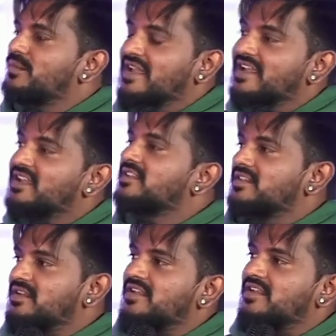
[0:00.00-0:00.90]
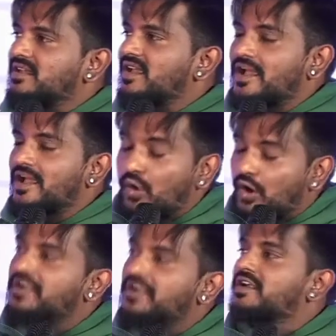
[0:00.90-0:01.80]
being in this industry, I
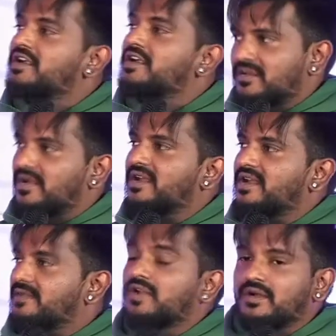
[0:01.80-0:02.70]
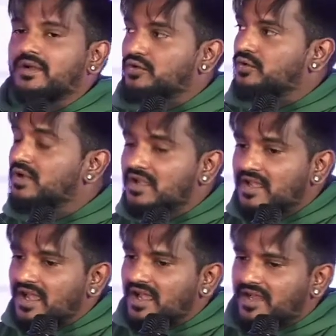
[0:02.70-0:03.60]
wanted to make my dream come true.
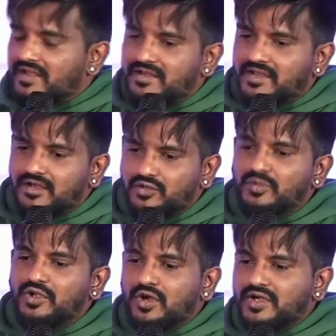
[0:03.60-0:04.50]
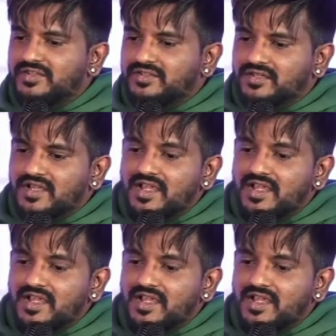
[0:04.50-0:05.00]
And to be honest,